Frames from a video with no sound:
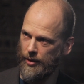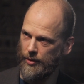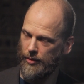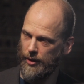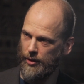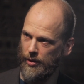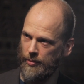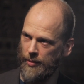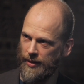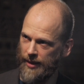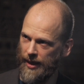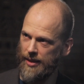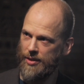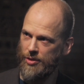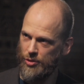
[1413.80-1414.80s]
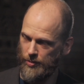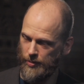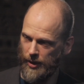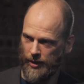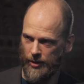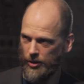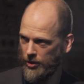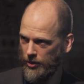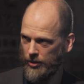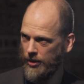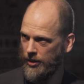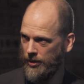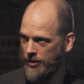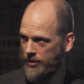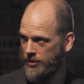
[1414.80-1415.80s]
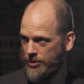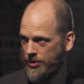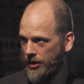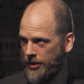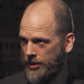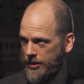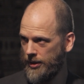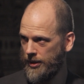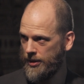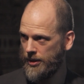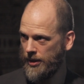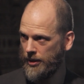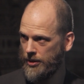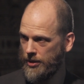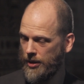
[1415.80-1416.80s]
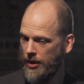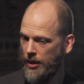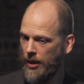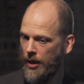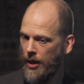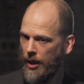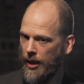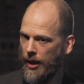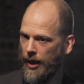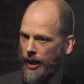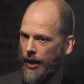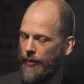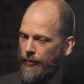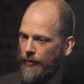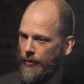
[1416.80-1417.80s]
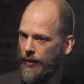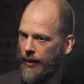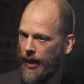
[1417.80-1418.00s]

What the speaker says: curriculum, that should be, and colonial studies and these things. And